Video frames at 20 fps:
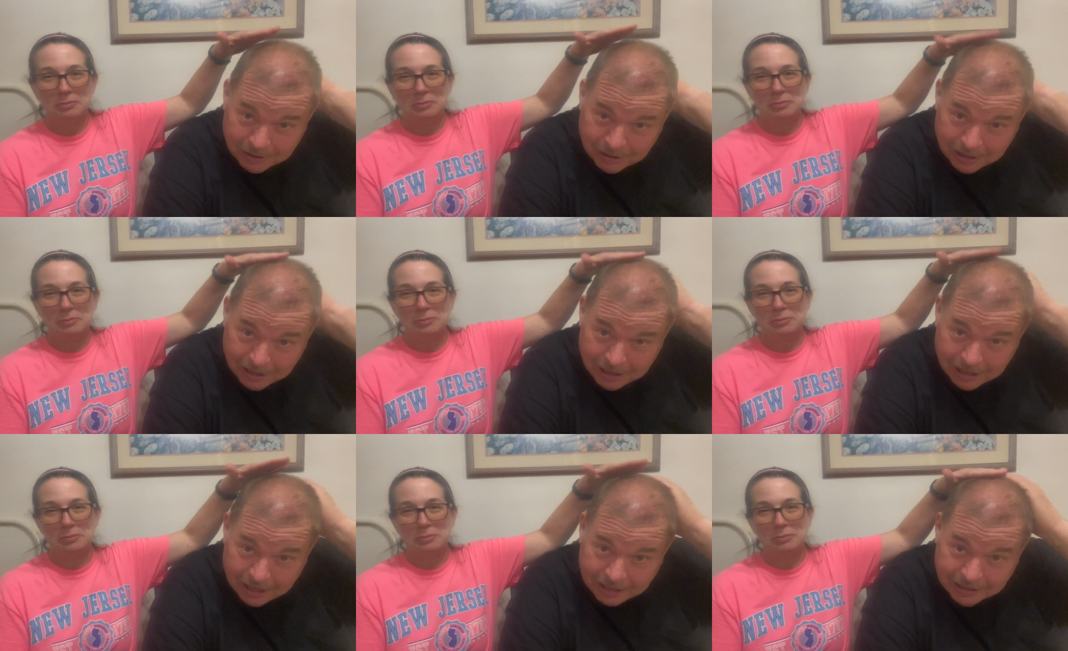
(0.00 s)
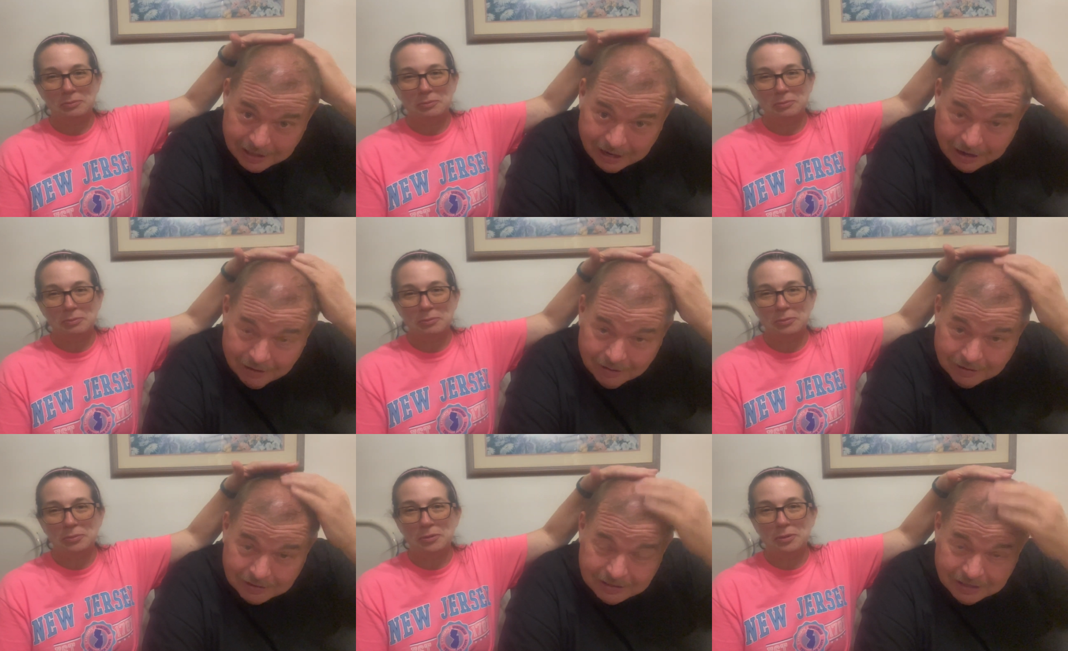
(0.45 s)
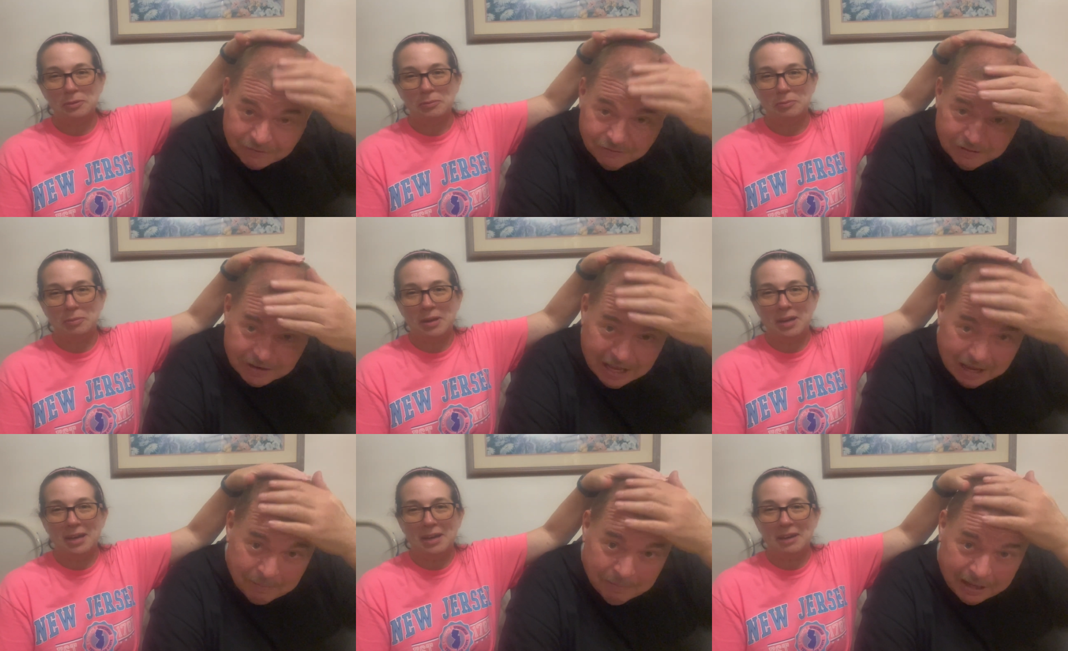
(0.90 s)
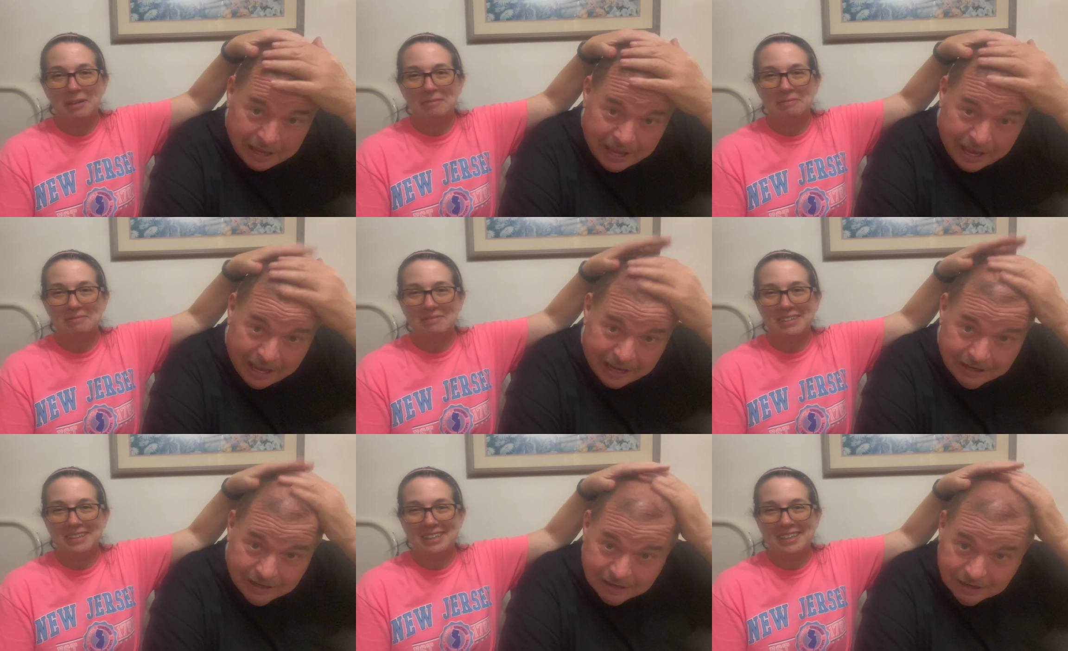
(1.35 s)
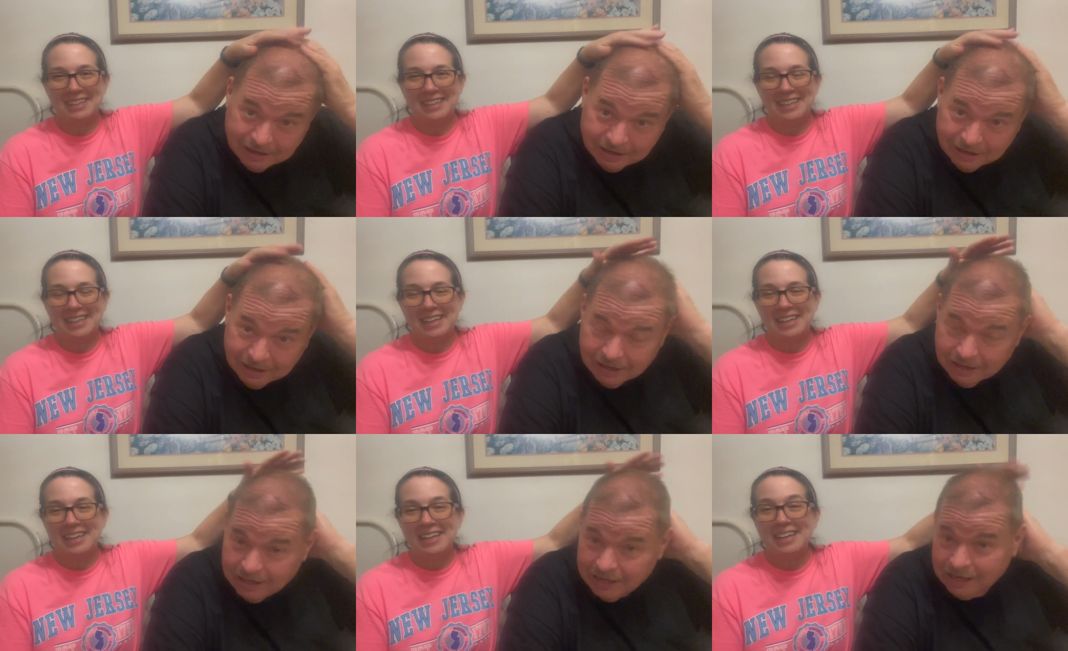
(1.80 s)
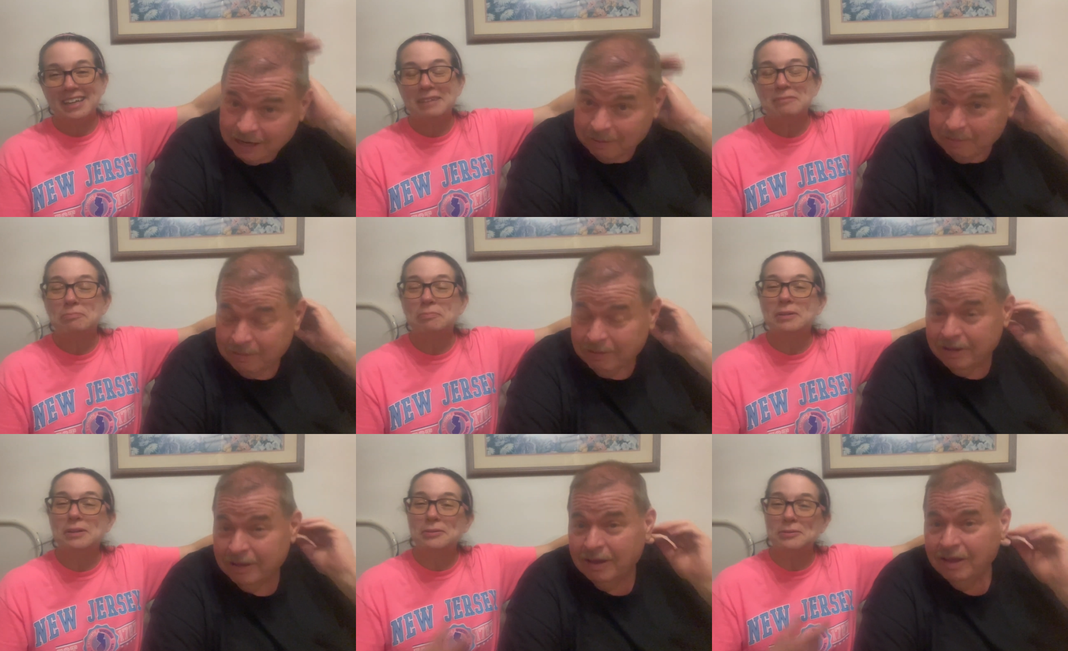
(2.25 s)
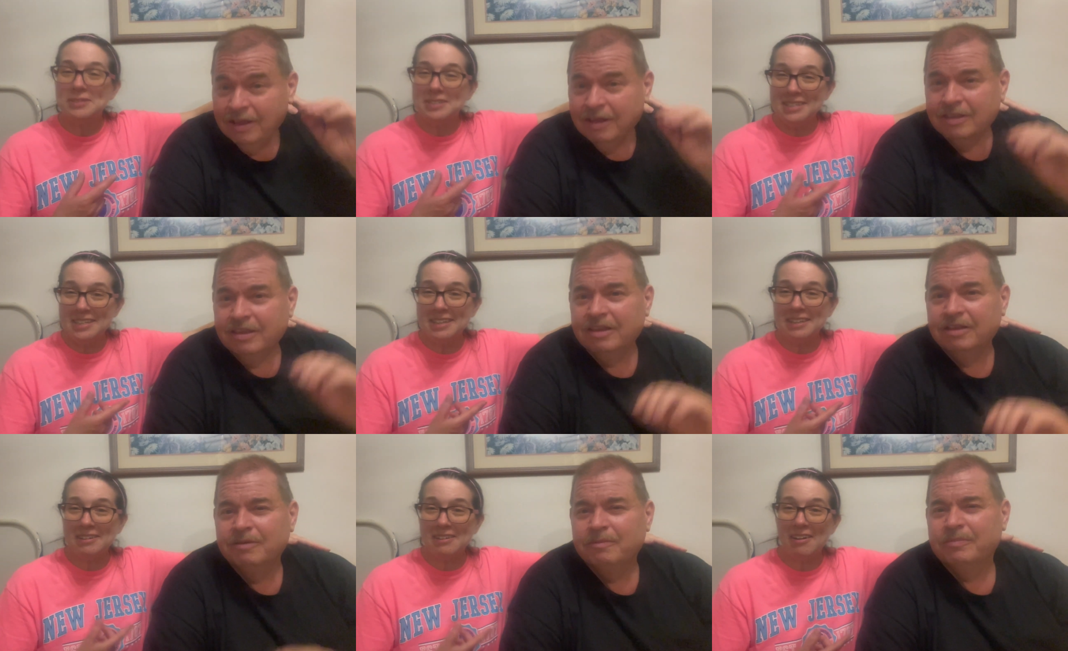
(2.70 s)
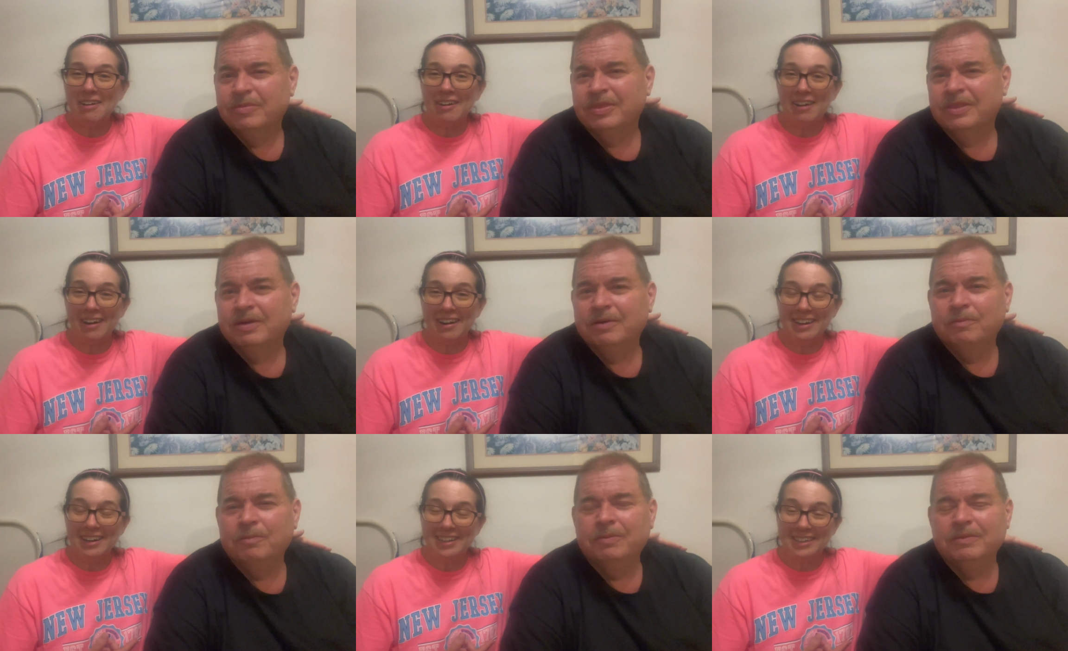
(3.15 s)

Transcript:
Speaker 1: head there because I forgot my hat. But it was in the car.